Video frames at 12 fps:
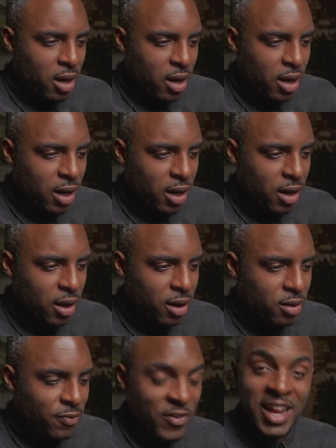
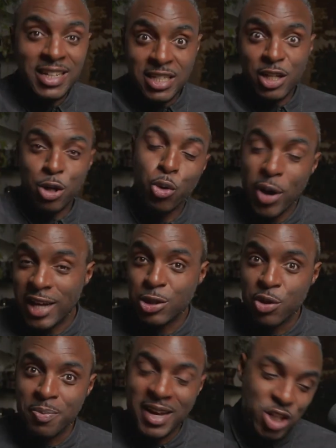Vanessa agrees
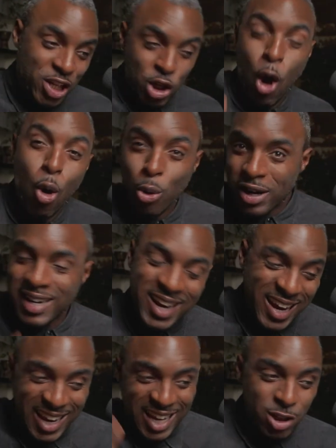with me. She
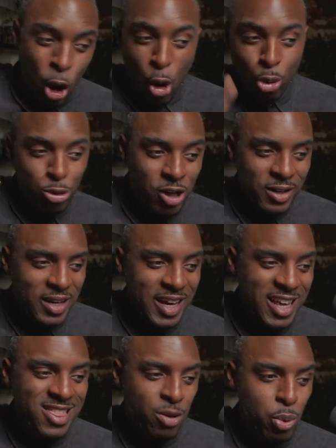
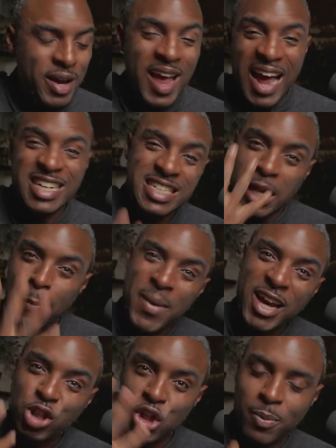totally, three
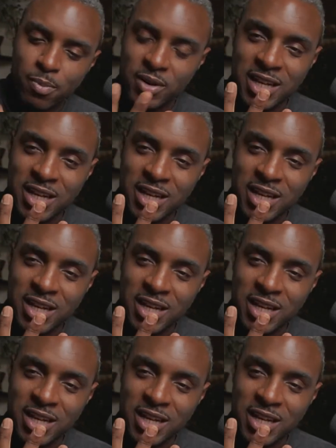exclamation